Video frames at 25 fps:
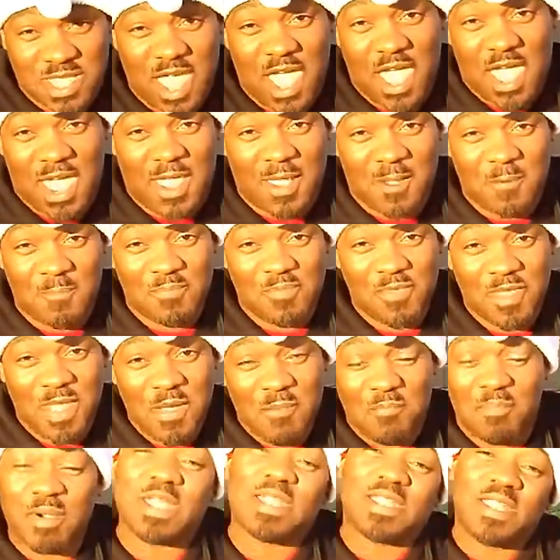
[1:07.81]
thing.
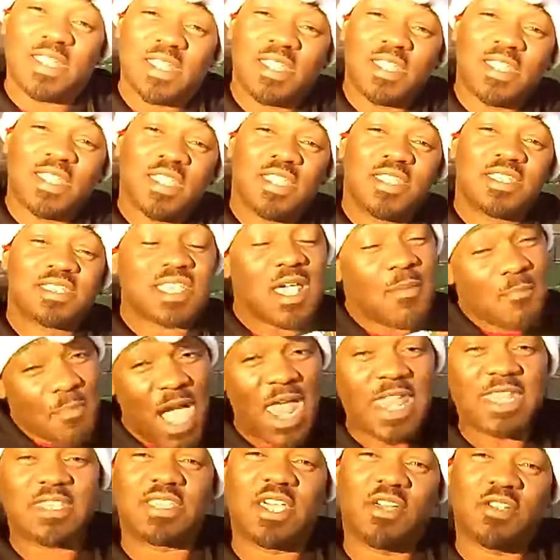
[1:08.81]
But
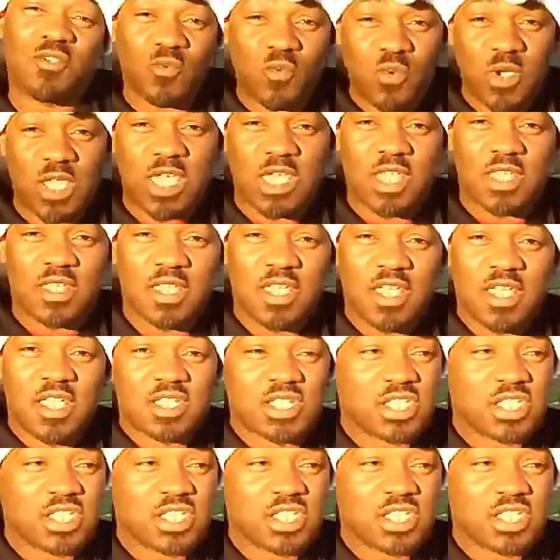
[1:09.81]
somebody's gonna win.